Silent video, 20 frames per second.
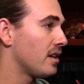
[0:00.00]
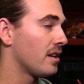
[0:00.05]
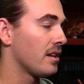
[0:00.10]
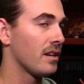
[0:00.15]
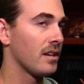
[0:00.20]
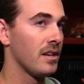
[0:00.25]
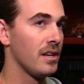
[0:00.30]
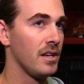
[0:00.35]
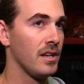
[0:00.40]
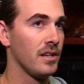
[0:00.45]

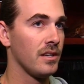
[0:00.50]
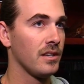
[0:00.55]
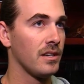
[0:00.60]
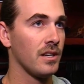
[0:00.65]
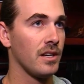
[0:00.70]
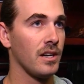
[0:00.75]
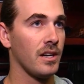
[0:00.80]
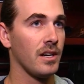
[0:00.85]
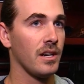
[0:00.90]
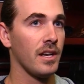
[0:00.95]
And
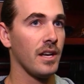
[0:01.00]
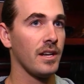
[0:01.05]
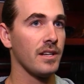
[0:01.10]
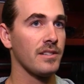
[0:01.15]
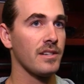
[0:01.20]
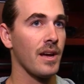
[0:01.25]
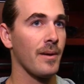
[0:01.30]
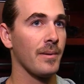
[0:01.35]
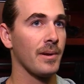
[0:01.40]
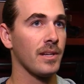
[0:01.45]
uh,
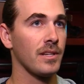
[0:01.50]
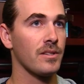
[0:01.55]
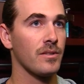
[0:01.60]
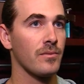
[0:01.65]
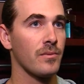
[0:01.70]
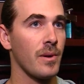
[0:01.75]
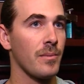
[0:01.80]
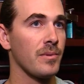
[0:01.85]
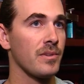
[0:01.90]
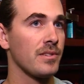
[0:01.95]
anytime I get to
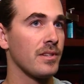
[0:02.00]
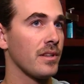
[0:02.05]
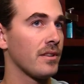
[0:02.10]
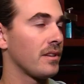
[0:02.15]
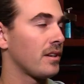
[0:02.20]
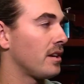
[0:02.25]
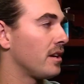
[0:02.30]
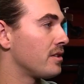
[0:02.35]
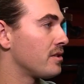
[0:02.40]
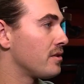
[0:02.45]
represent
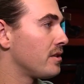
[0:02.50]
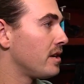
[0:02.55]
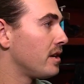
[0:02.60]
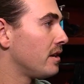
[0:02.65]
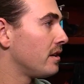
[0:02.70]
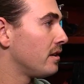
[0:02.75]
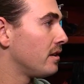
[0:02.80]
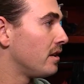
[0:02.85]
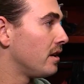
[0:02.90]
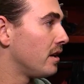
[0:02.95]
the country,
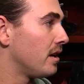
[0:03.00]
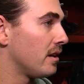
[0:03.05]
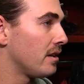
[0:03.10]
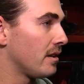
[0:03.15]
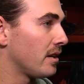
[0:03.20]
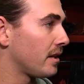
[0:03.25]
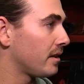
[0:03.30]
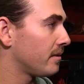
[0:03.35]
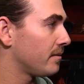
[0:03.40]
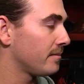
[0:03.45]
uh,
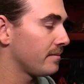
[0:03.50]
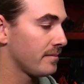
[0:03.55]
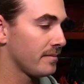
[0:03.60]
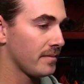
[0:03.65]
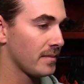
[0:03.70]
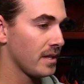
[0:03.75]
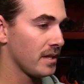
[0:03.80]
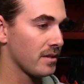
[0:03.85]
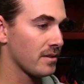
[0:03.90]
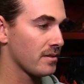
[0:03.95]
like
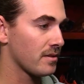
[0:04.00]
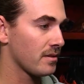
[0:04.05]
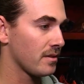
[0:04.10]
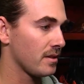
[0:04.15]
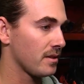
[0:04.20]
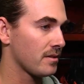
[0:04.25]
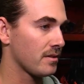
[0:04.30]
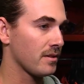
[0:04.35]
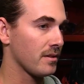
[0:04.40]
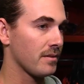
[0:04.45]
it's
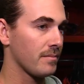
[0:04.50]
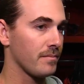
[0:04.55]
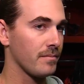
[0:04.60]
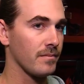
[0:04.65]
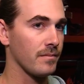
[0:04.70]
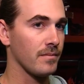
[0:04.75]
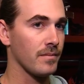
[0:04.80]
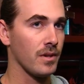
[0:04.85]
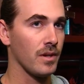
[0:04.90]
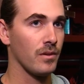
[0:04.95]
it's a
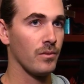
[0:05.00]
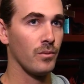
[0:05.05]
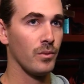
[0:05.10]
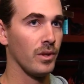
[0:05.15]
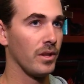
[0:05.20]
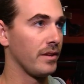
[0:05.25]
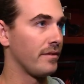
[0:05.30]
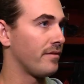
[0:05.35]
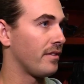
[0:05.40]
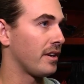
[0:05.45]

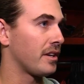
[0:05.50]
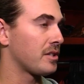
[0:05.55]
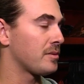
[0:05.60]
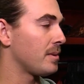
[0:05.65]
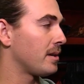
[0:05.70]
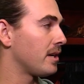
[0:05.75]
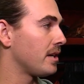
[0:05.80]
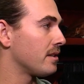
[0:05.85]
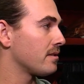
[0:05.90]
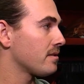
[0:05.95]
really fun
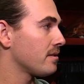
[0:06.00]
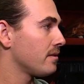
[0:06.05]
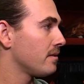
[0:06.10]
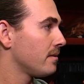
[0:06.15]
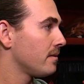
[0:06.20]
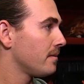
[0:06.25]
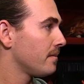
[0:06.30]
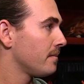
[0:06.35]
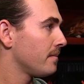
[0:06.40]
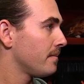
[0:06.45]
experience.
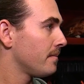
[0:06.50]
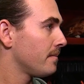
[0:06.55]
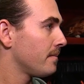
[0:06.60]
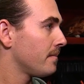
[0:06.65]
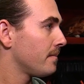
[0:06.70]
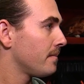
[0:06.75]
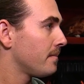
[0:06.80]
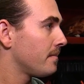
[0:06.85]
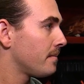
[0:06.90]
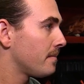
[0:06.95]

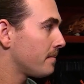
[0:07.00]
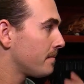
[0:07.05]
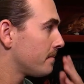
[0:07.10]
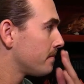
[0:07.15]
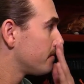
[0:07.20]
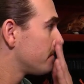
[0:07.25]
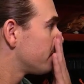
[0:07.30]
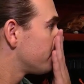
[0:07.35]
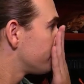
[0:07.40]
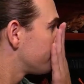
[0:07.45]
Is there a
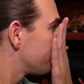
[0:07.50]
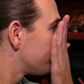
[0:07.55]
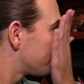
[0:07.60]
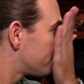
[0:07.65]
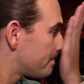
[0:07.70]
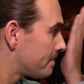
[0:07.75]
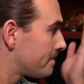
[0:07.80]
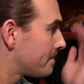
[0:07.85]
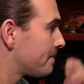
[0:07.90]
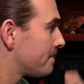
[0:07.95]
certain
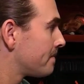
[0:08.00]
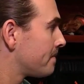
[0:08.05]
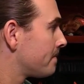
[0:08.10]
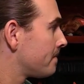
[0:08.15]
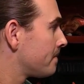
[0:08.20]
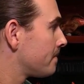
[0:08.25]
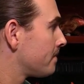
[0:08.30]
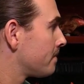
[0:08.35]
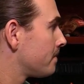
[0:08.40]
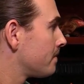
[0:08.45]
takeaway
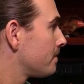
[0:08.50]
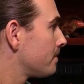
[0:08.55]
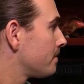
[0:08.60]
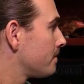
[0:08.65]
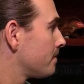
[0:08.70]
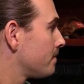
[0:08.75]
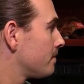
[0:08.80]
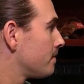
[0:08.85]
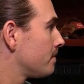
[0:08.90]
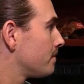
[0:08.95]
from this
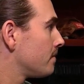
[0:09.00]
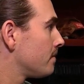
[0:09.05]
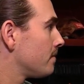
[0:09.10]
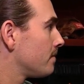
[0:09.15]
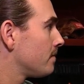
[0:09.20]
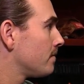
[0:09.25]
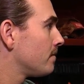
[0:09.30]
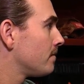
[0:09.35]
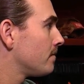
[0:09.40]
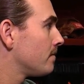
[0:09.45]
season that
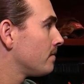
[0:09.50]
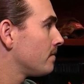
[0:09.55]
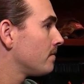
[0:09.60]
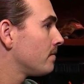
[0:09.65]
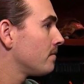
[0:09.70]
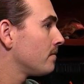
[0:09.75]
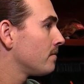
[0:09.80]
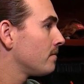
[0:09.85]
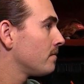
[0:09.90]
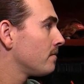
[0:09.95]
maybe a
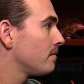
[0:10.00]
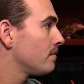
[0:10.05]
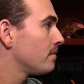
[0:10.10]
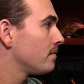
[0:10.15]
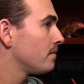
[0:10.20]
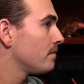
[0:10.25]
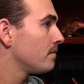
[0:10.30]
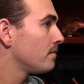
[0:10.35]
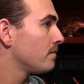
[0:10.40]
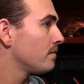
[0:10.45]
learning thing that you
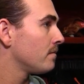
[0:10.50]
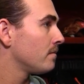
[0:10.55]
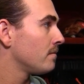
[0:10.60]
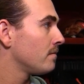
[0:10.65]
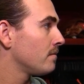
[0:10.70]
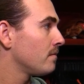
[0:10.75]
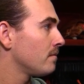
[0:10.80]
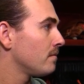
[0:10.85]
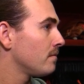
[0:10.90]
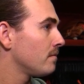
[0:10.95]
want to take into this
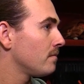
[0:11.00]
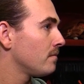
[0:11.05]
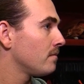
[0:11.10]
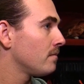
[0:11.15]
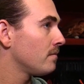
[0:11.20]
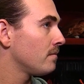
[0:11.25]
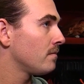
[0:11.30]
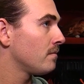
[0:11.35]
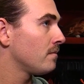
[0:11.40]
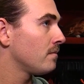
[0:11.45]
offseason and
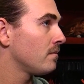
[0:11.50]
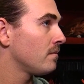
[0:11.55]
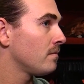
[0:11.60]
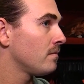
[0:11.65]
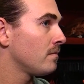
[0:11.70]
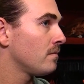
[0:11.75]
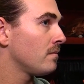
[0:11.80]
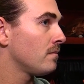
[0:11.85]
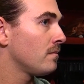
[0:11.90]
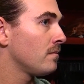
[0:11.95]
even, even
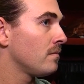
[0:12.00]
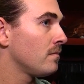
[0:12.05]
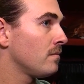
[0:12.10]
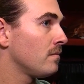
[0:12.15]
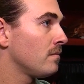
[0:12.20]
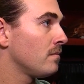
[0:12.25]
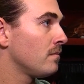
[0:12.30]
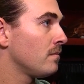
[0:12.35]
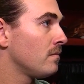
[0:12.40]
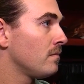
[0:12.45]
grow more
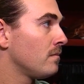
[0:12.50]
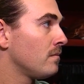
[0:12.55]
next year?